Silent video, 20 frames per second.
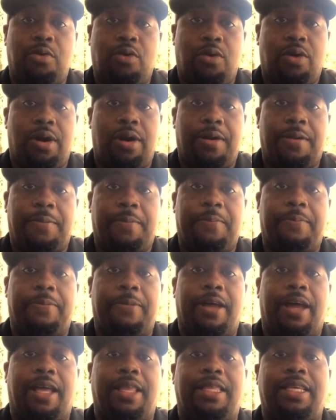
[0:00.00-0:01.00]
more
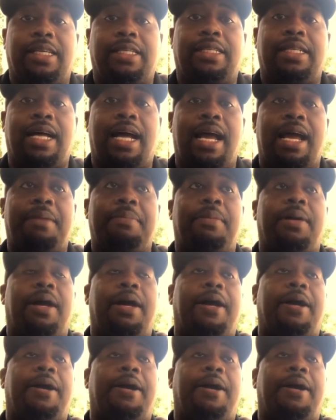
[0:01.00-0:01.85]
this time,